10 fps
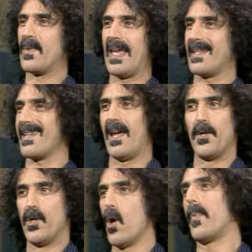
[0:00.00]
that
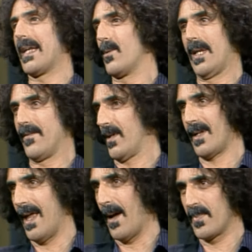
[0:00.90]
town, nobody will ever
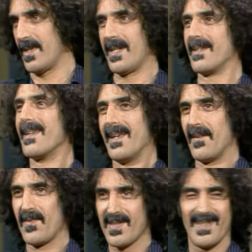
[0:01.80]
clap.
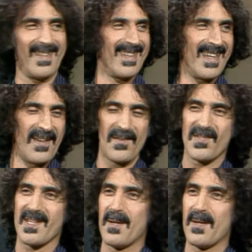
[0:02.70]
You say